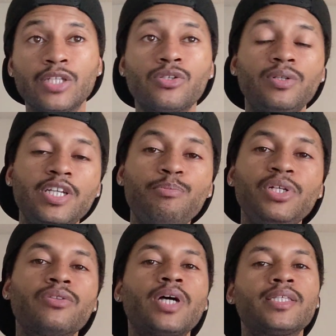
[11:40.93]
So leave
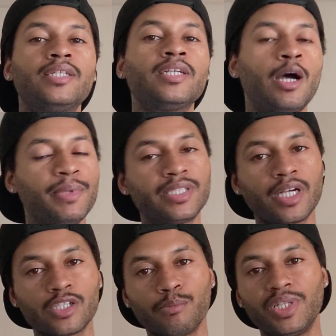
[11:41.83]
me your thoughts in the comment
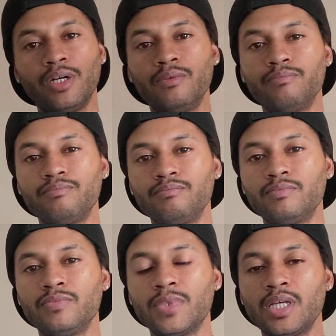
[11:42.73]
section below.
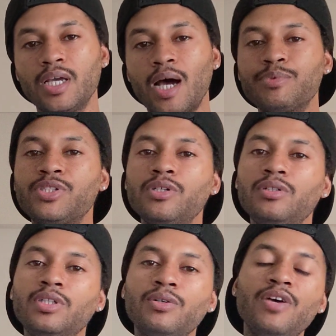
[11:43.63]
I'm
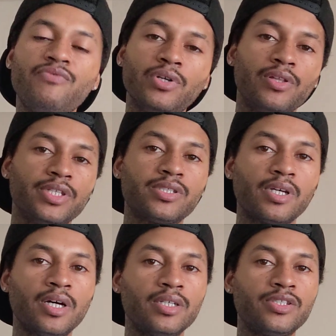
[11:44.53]
still a little iffy on this
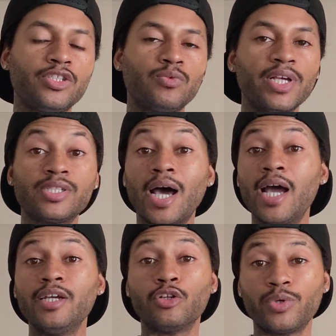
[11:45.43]
uh, situation.
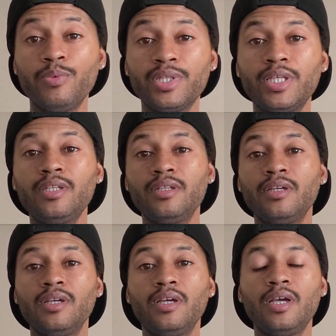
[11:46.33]
I agree with it.
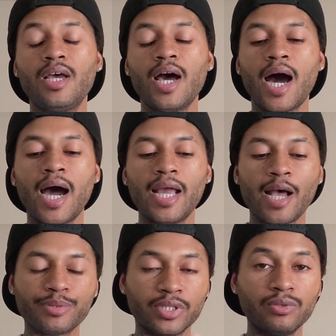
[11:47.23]
I
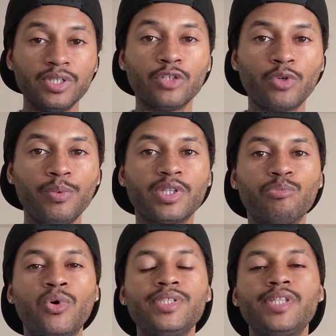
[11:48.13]
absolutely agree with
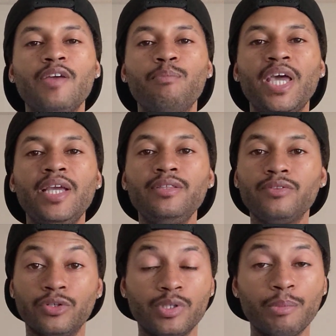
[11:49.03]
the points they've
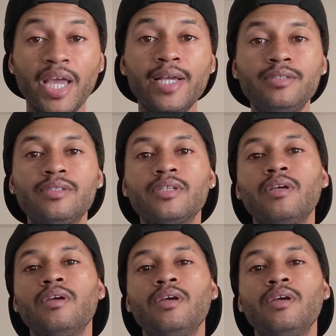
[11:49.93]
made, their demands.